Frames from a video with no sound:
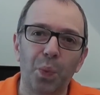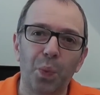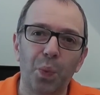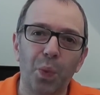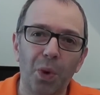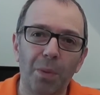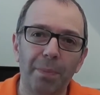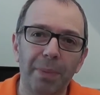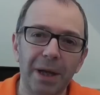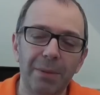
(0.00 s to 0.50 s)

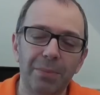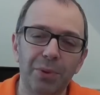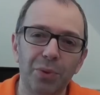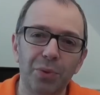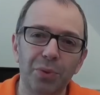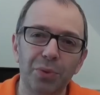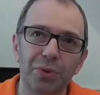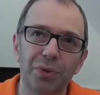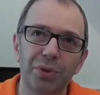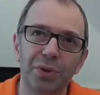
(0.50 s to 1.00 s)
What
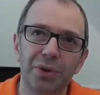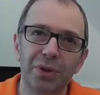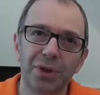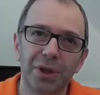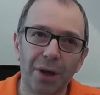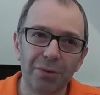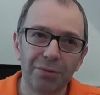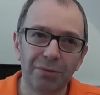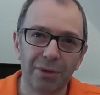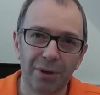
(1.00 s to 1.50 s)
people
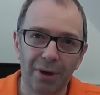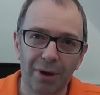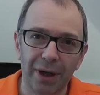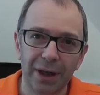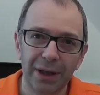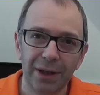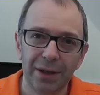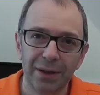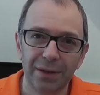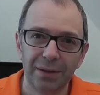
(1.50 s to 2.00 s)
don't
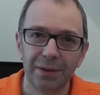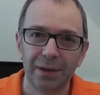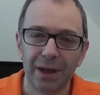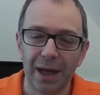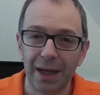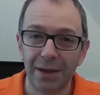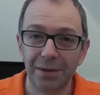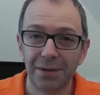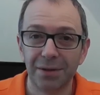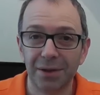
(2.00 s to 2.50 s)
like,
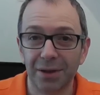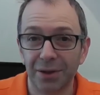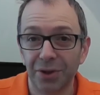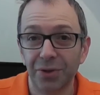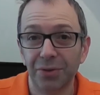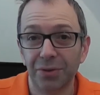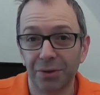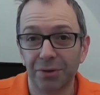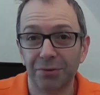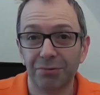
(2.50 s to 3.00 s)
and I
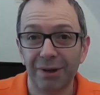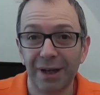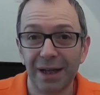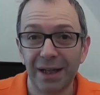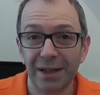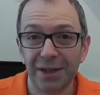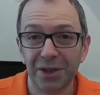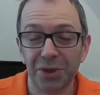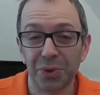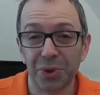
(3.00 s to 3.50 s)
do
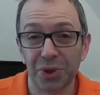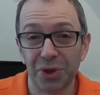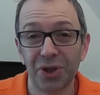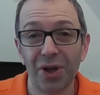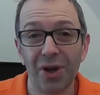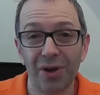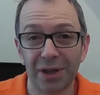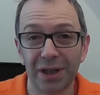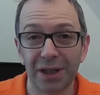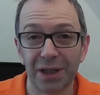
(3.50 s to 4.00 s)
agree to a
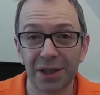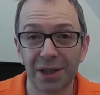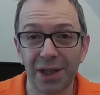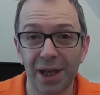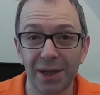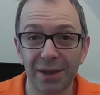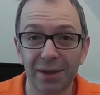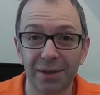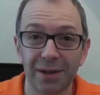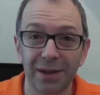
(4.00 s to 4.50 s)
certain
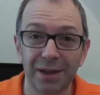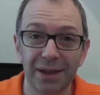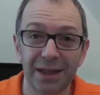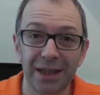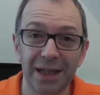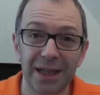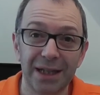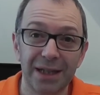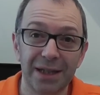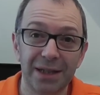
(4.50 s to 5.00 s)
extent,
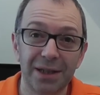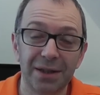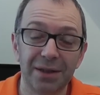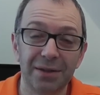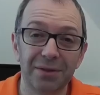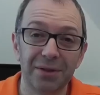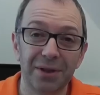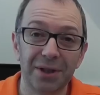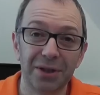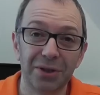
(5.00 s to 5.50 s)
is
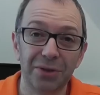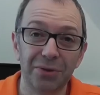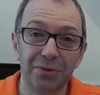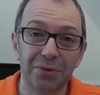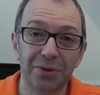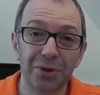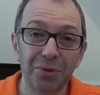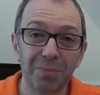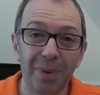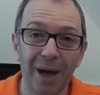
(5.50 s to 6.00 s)
that you
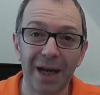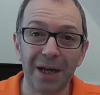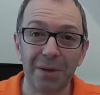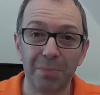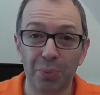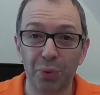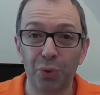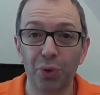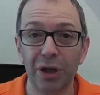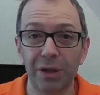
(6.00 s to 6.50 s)
do pay a
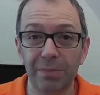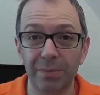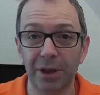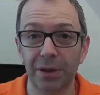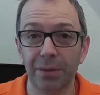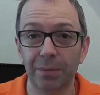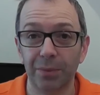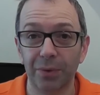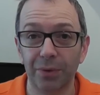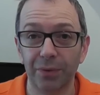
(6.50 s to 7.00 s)

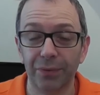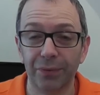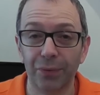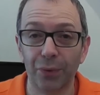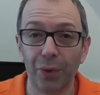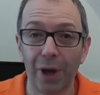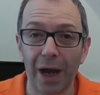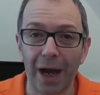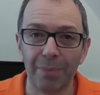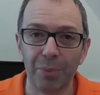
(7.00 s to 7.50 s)
premium
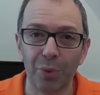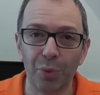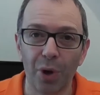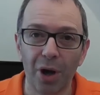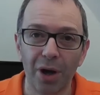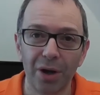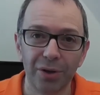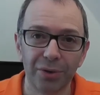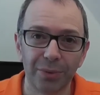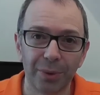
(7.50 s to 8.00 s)
for Apple
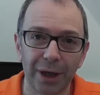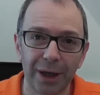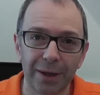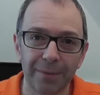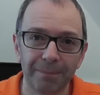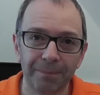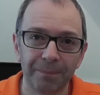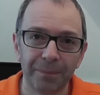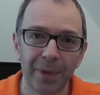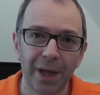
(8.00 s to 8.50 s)
hardware.